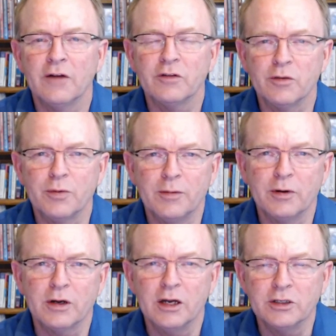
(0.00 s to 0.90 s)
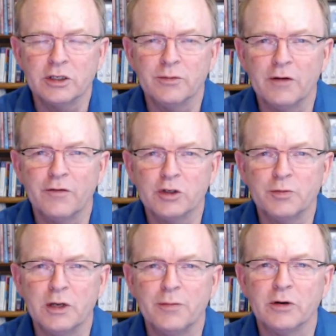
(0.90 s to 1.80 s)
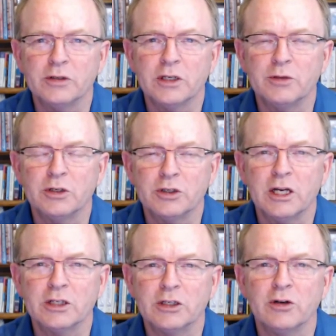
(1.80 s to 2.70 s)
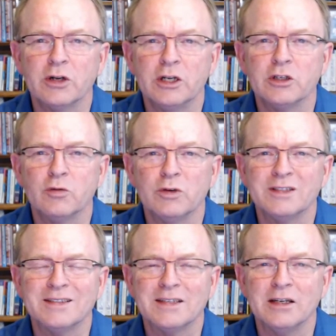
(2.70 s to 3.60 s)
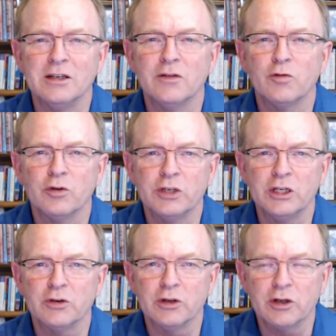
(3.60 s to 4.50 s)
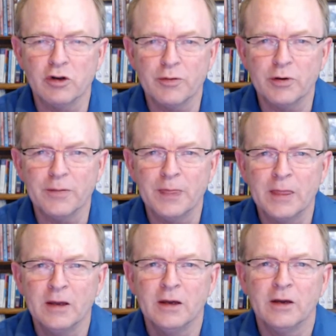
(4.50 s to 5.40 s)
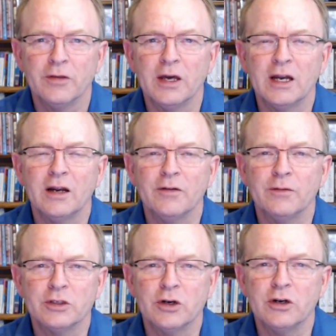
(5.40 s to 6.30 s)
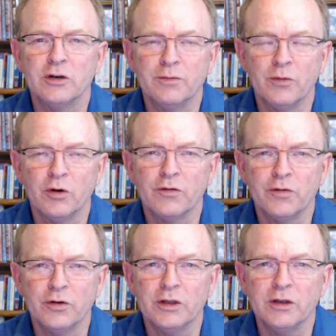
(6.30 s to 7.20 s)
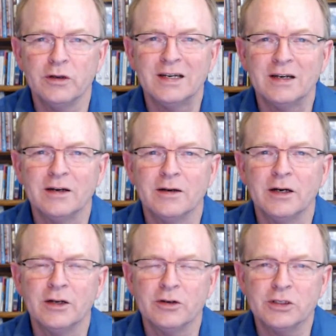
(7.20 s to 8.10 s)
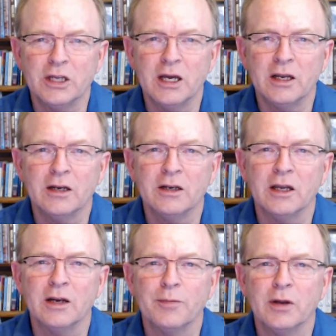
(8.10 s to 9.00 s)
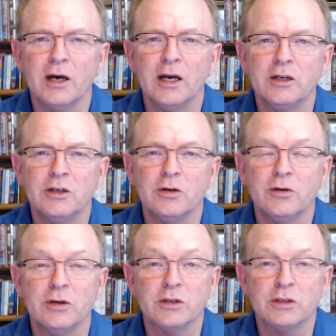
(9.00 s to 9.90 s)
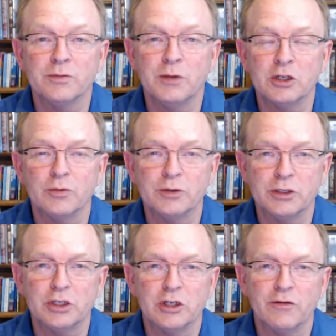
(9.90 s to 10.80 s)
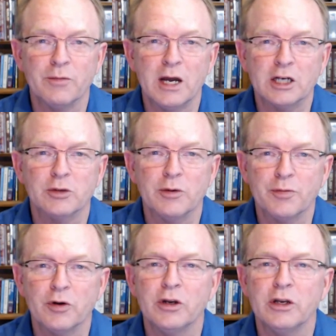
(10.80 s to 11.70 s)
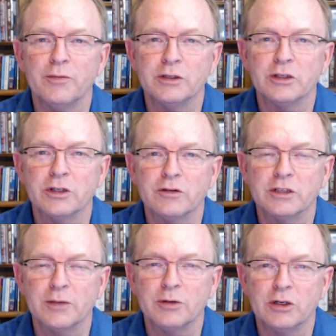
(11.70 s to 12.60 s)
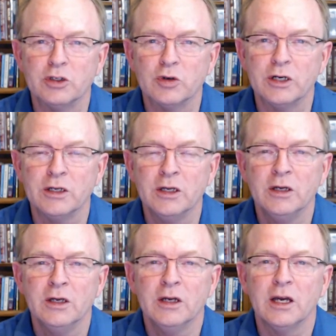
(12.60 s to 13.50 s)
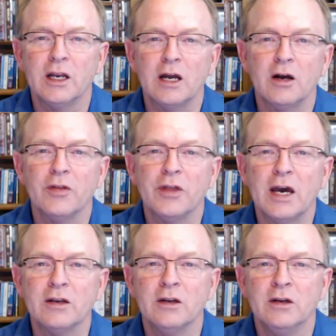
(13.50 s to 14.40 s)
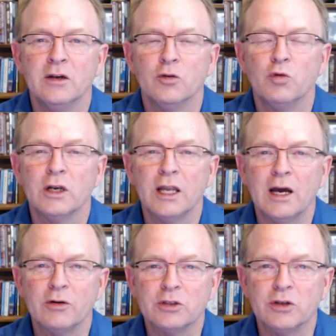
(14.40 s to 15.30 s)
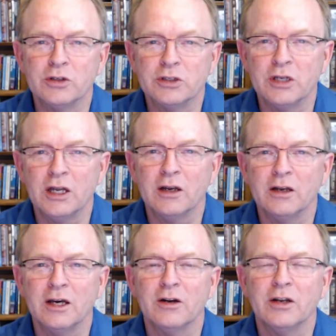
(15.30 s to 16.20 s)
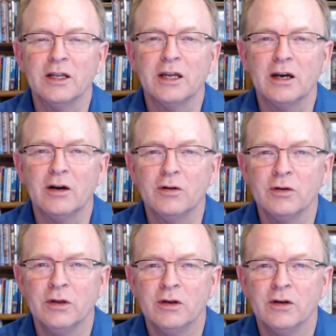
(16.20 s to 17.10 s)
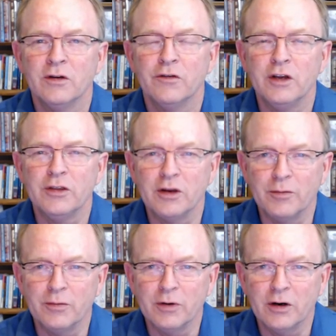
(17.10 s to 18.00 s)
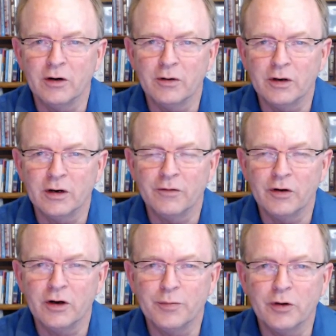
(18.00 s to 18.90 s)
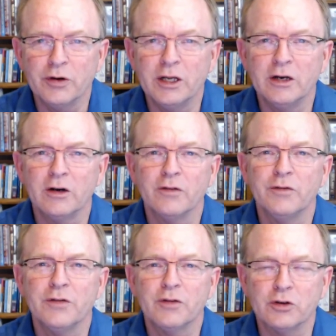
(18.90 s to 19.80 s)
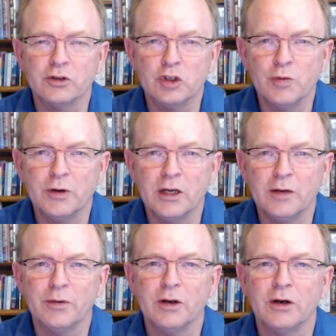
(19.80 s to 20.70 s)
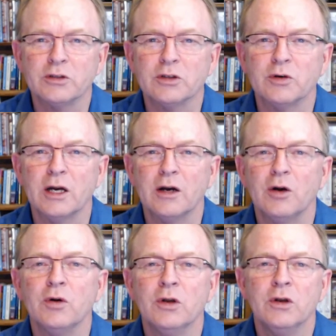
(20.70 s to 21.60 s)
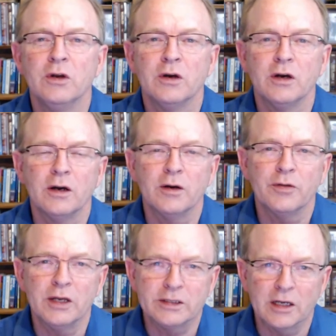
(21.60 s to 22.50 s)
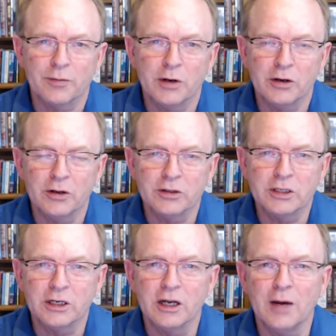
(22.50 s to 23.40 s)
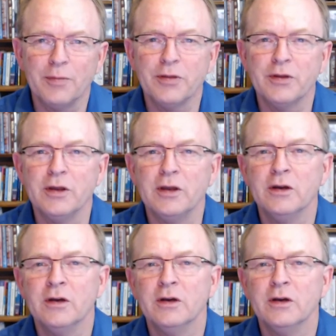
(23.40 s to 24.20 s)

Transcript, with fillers: after the publication of my first paper on subtalar joint axis location, was this idea of rotational equilibrium that I started to more fully uh, understand and apply to this special position of the maximally pronated position of the subtalar joint, and how that would allow us to understand not only how feet that are, are uh, very pronated are difficult to supinate, but also how uh, things like peroneal tendinopathy